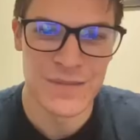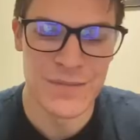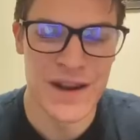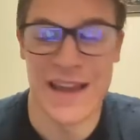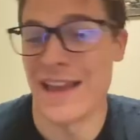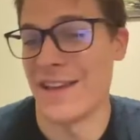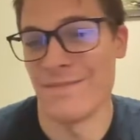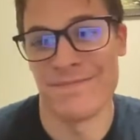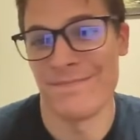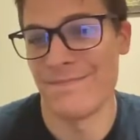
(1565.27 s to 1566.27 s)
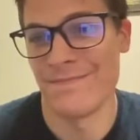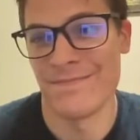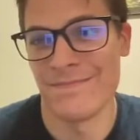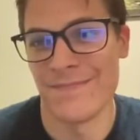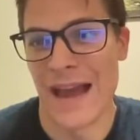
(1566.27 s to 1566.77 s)
But I can't.
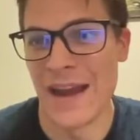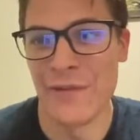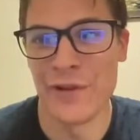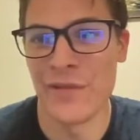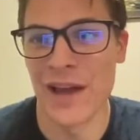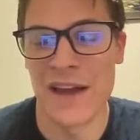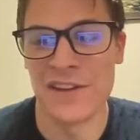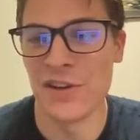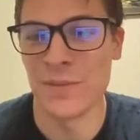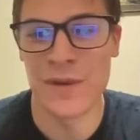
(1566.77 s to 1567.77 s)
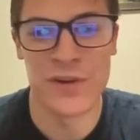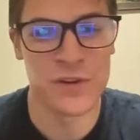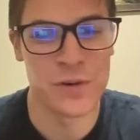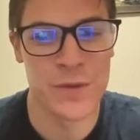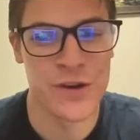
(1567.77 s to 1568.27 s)
I never even got to use my
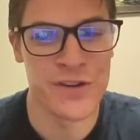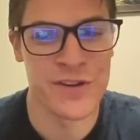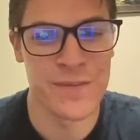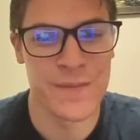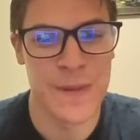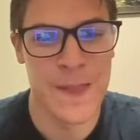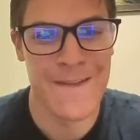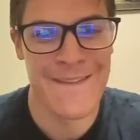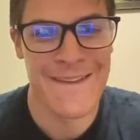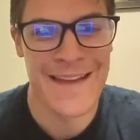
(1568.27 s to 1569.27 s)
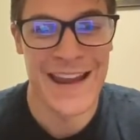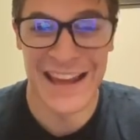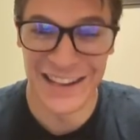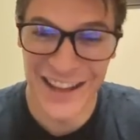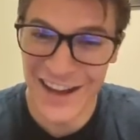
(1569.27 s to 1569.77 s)
victory march. And
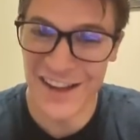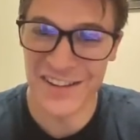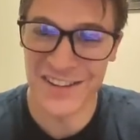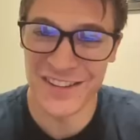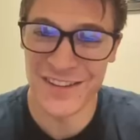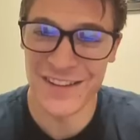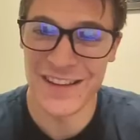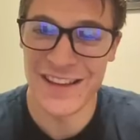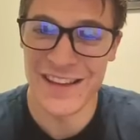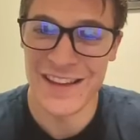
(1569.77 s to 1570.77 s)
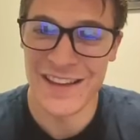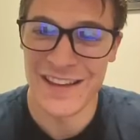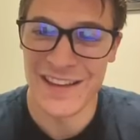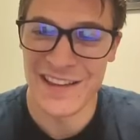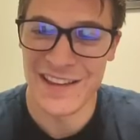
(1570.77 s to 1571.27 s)
I lost.
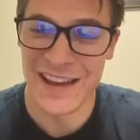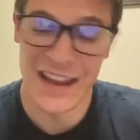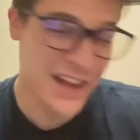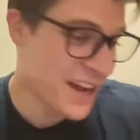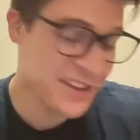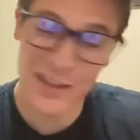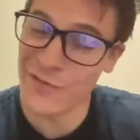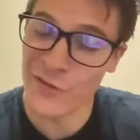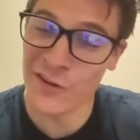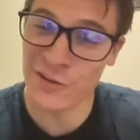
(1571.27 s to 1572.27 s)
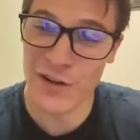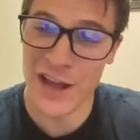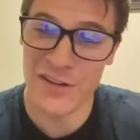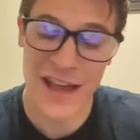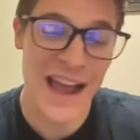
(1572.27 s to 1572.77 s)
And I lost in the first
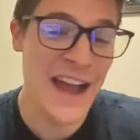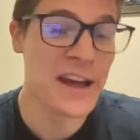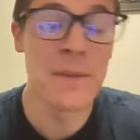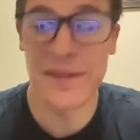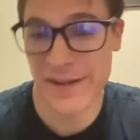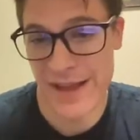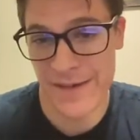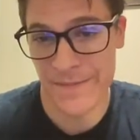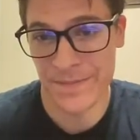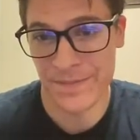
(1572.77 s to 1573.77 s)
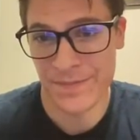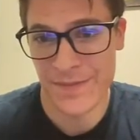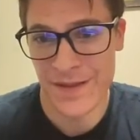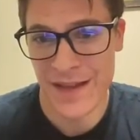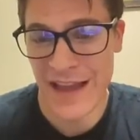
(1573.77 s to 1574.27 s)
round. I got upset.
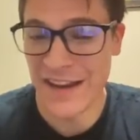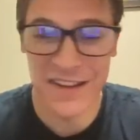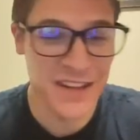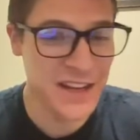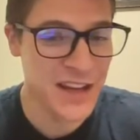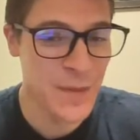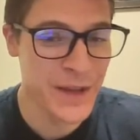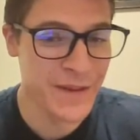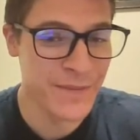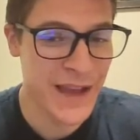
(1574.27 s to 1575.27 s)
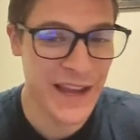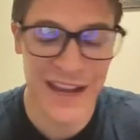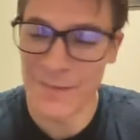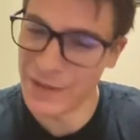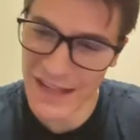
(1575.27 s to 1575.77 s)
I didn't see it coming. I
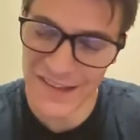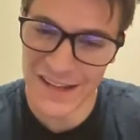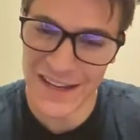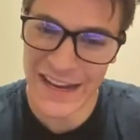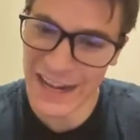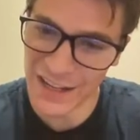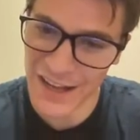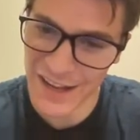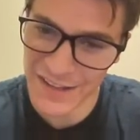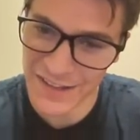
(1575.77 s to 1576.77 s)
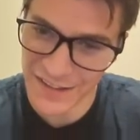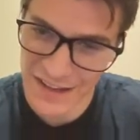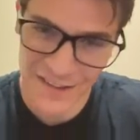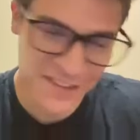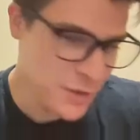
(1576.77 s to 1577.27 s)
got complacent and I lost because
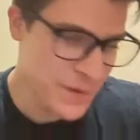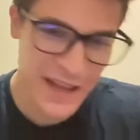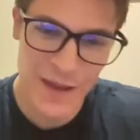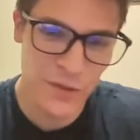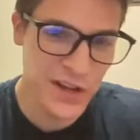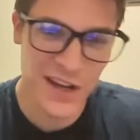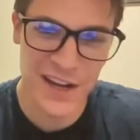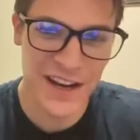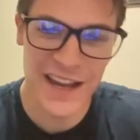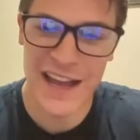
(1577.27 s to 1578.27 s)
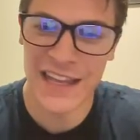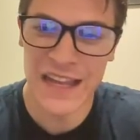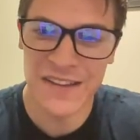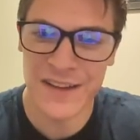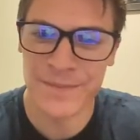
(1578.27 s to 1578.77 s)
that stupid damn recon and I got
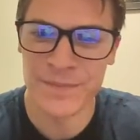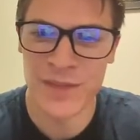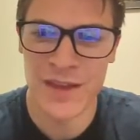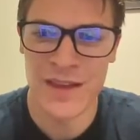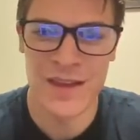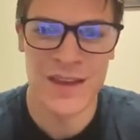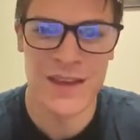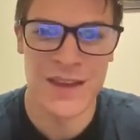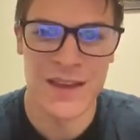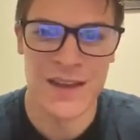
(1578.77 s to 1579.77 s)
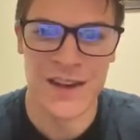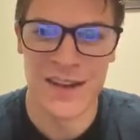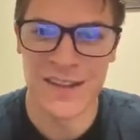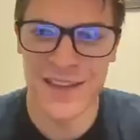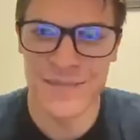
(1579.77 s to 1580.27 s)
lazy.
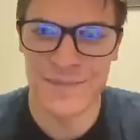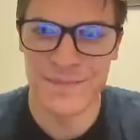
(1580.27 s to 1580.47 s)
Honestly?